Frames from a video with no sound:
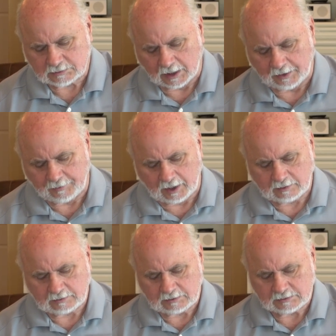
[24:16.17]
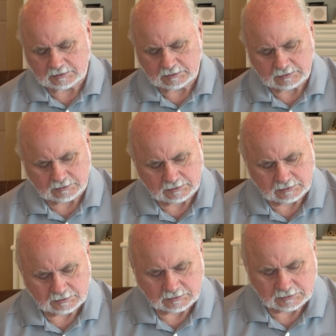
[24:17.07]
Amen.
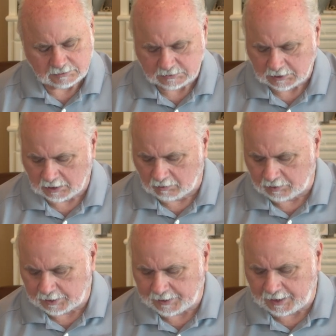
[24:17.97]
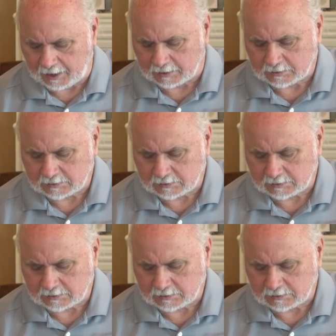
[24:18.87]
Glory to God.